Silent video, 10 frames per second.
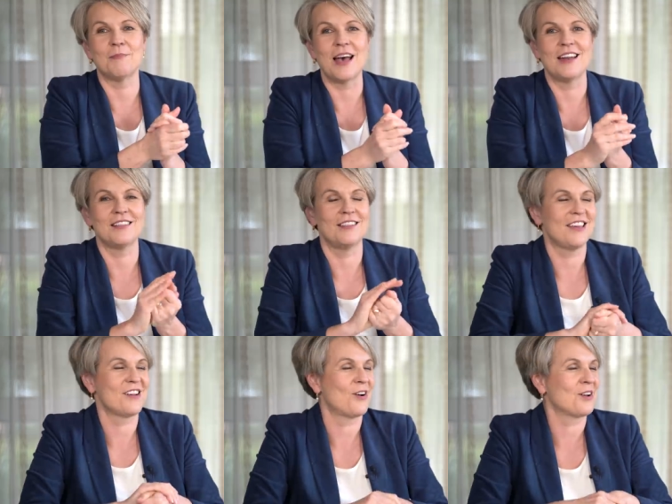demand in
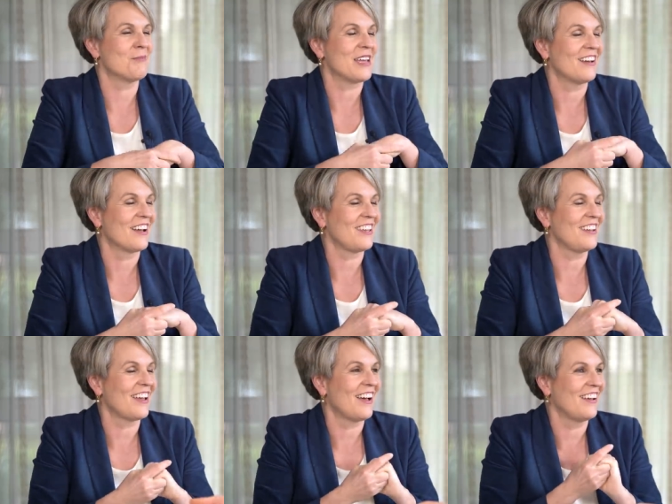the economy. Like
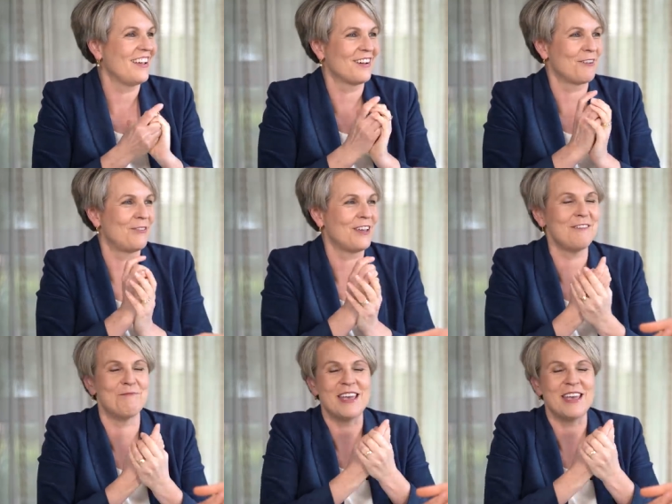you can't. You got to forgive